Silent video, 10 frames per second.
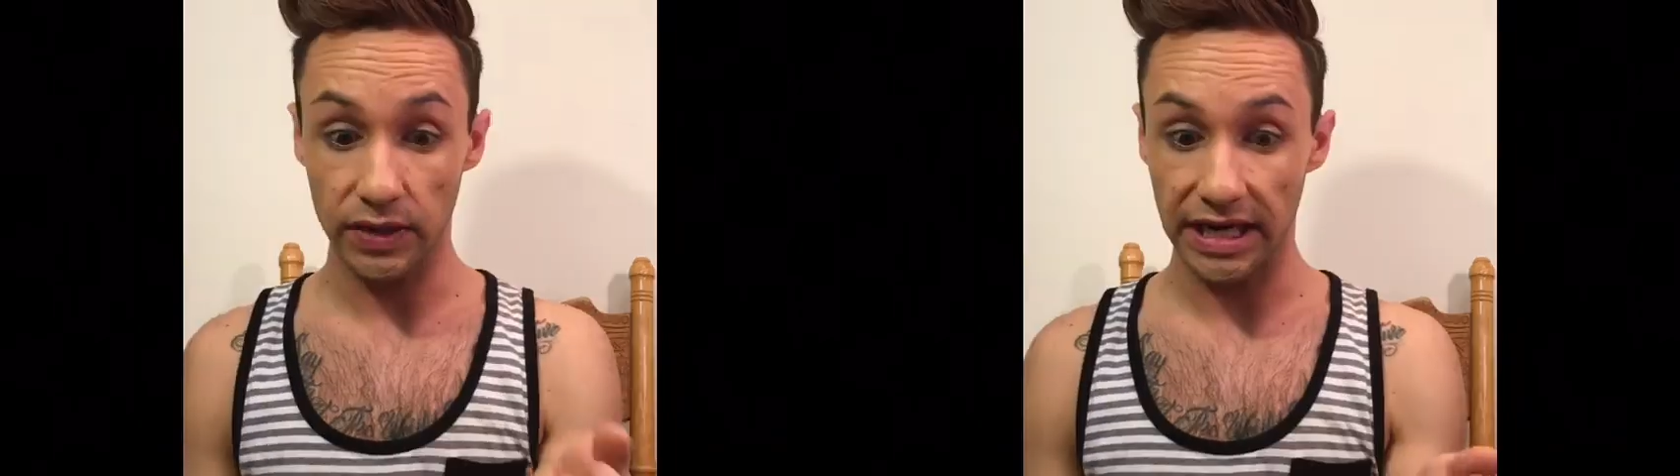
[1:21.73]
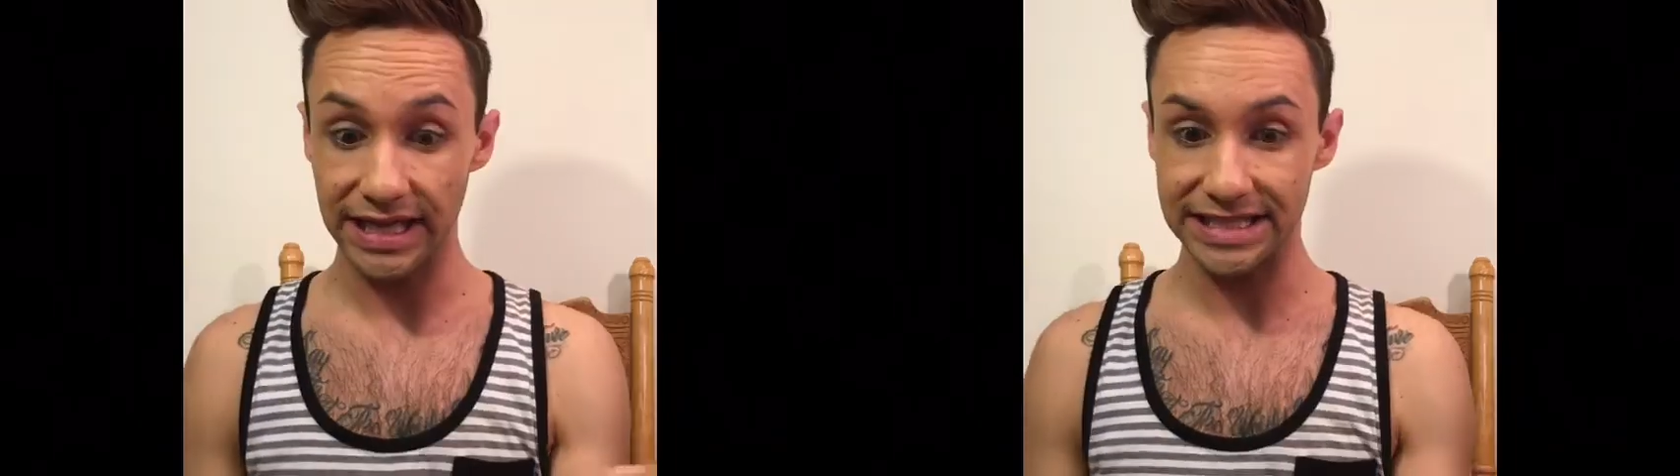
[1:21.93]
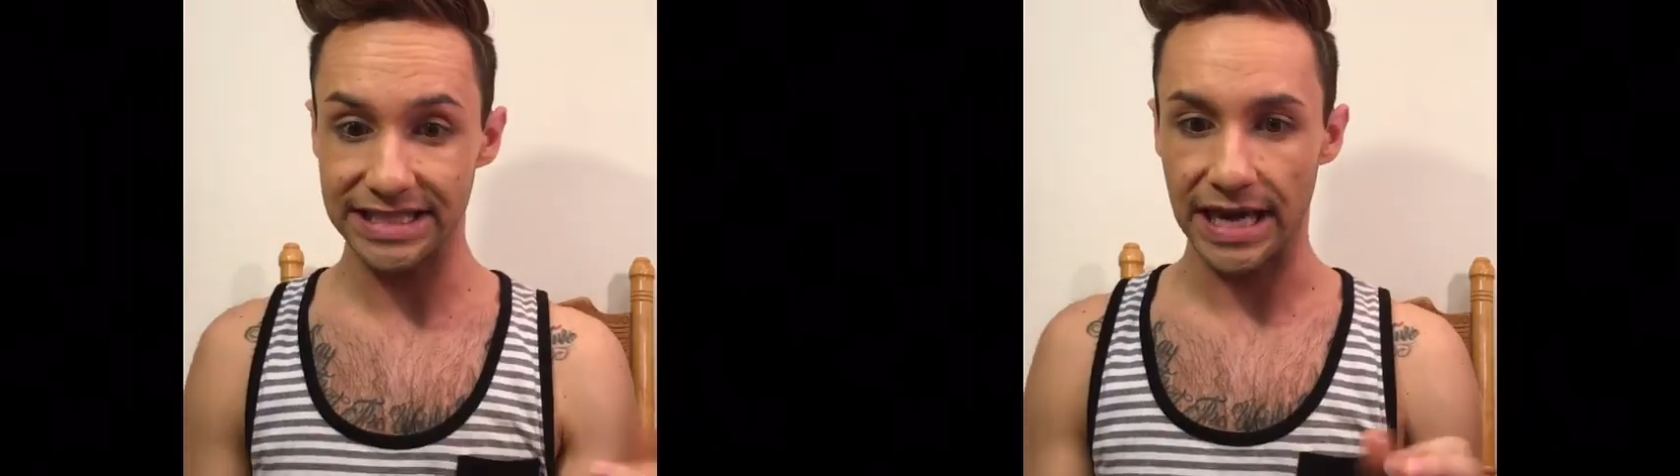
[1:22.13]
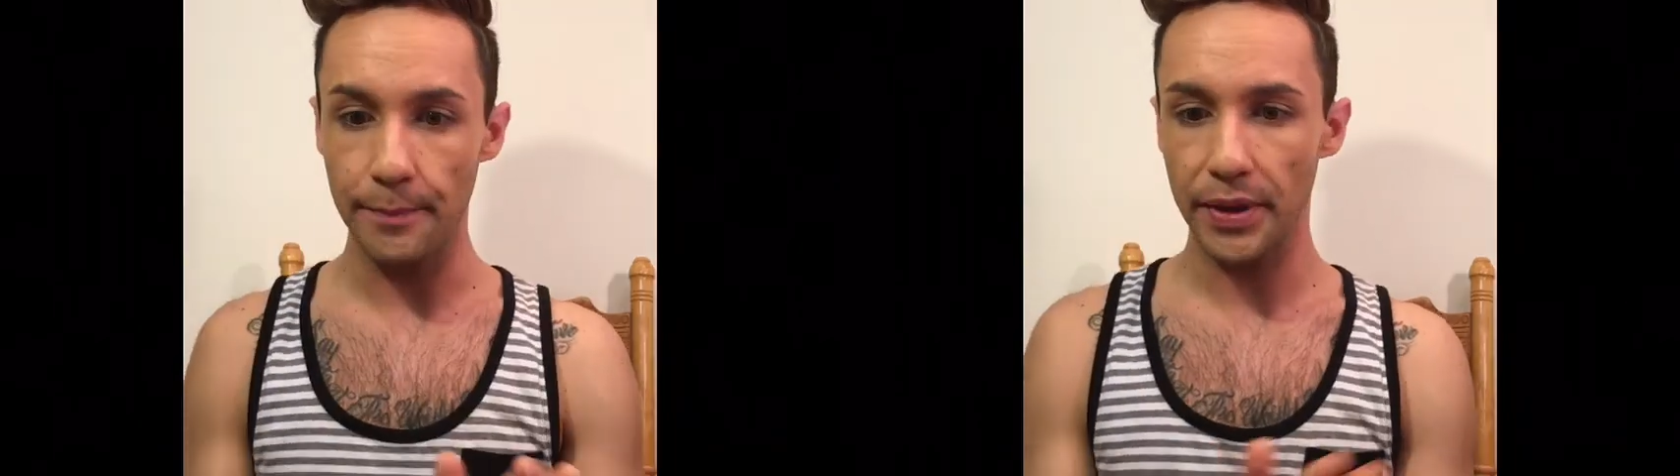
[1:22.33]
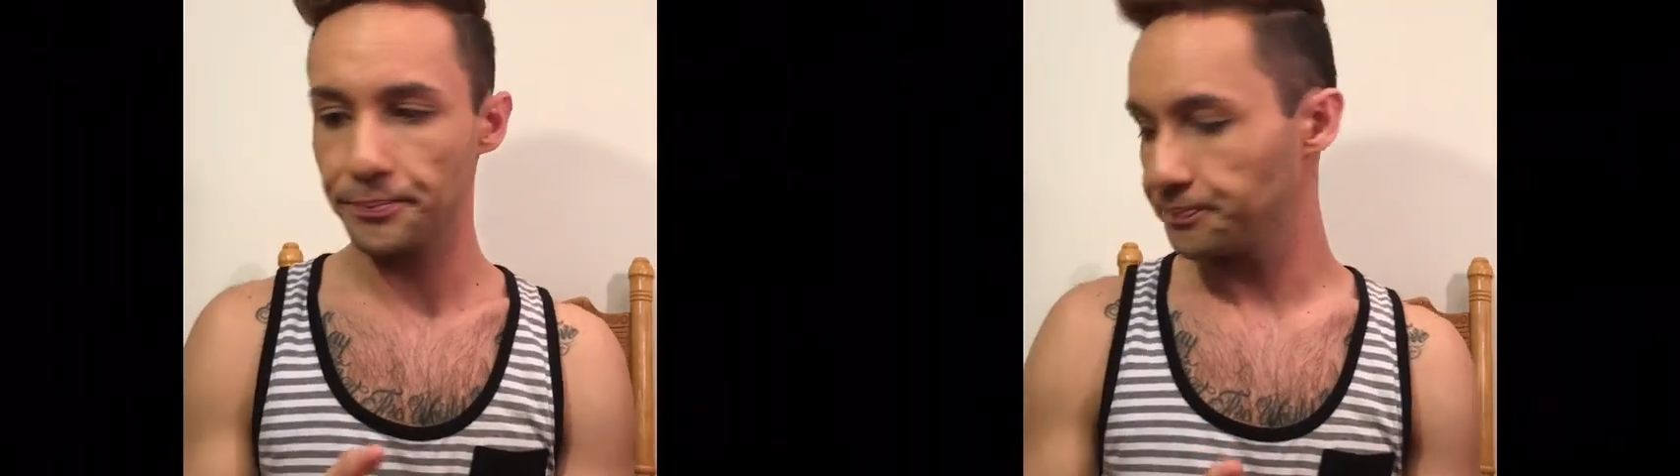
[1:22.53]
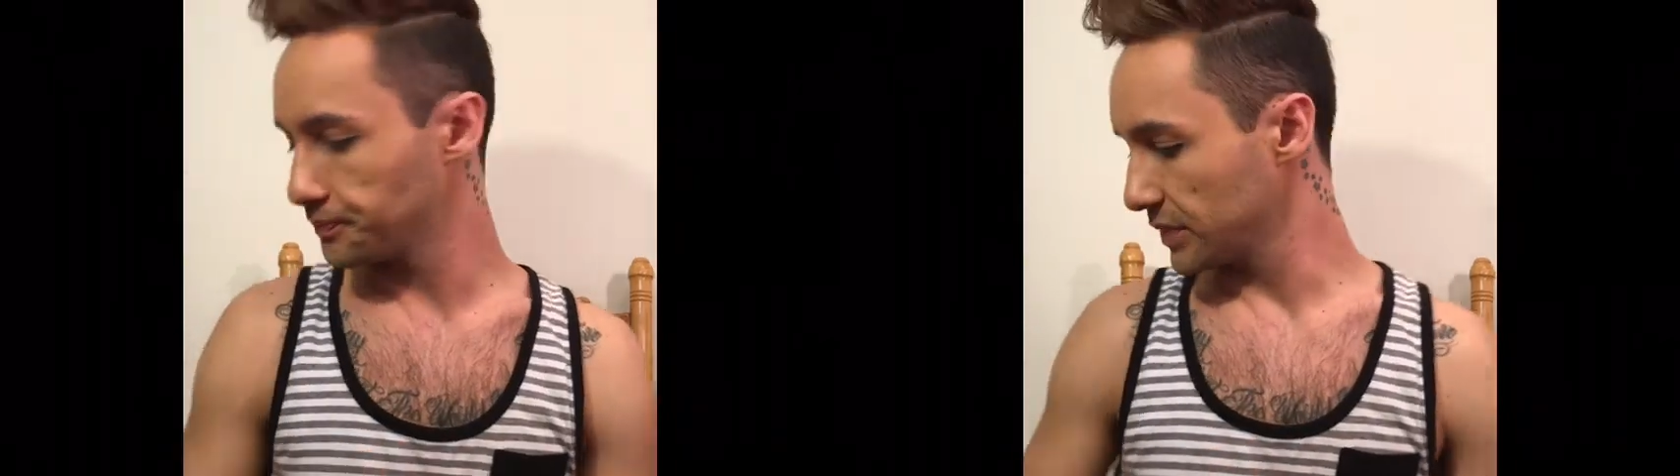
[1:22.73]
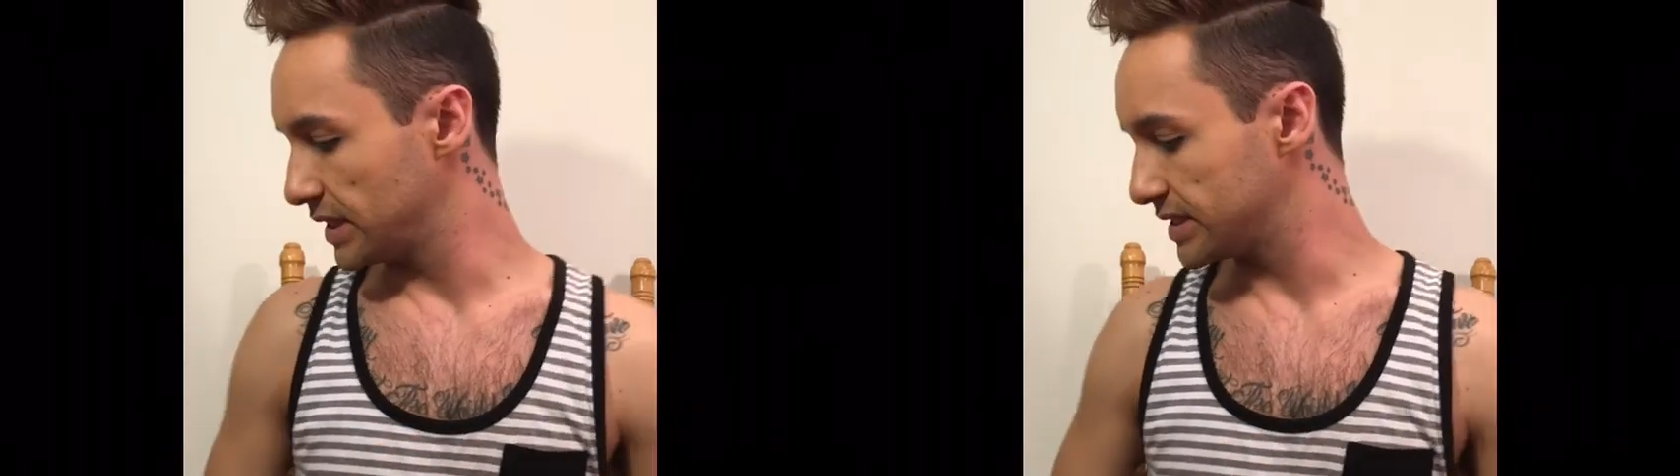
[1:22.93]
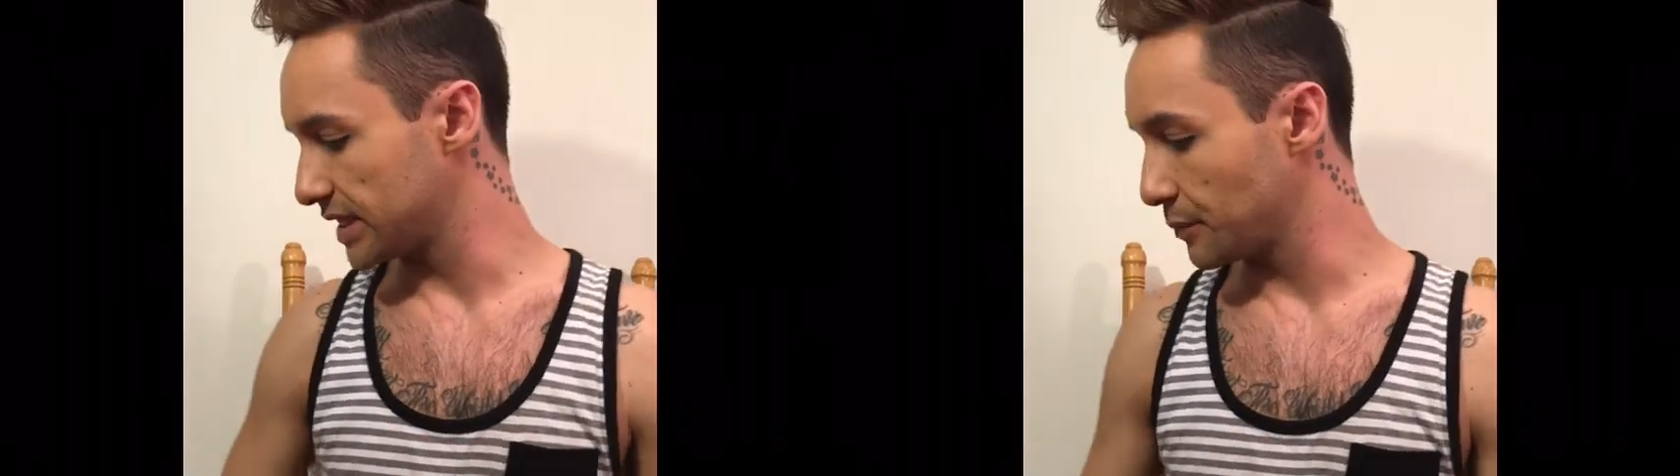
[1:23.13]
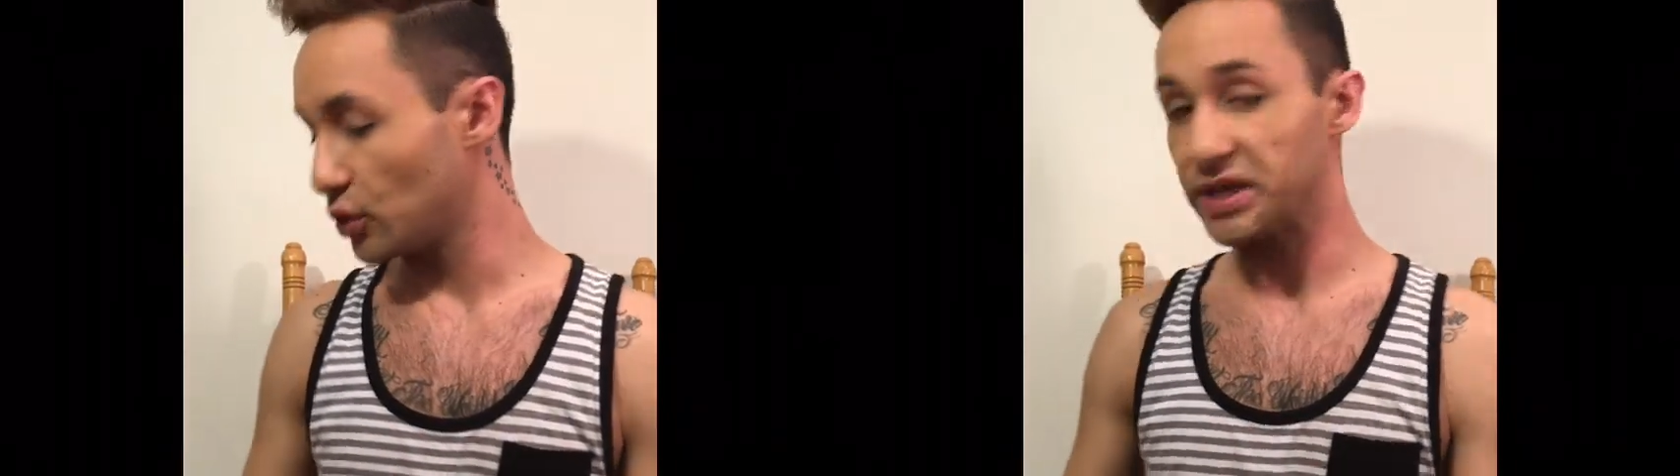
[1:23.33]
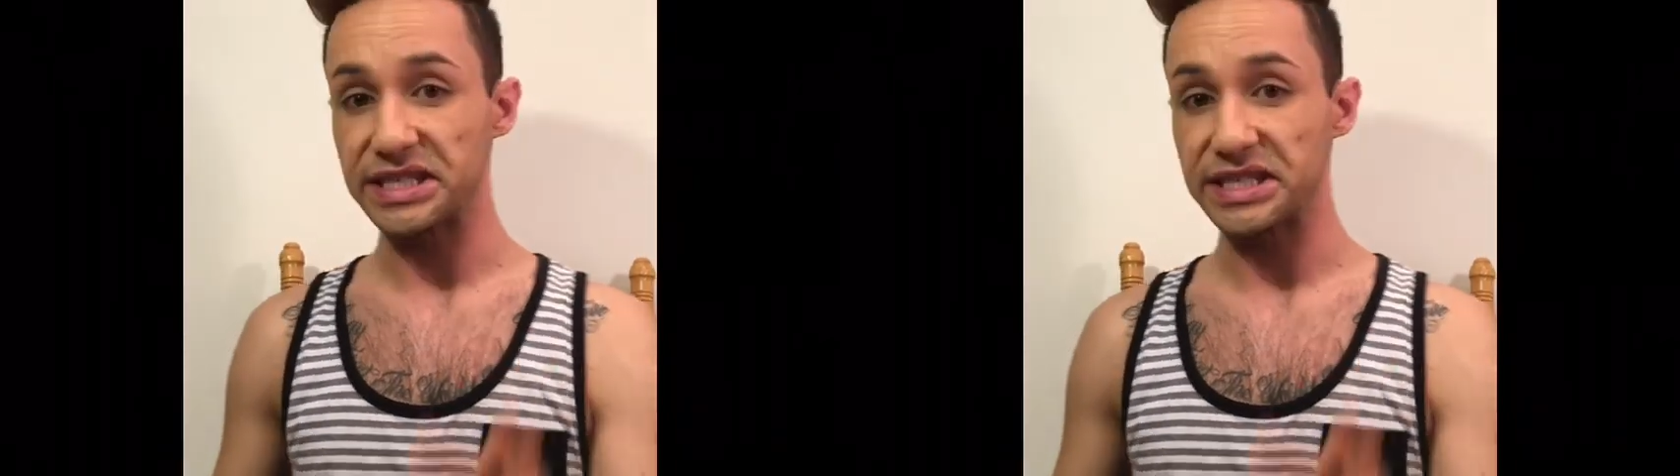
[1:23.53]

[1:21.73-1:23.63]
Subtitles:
the next step is I'm going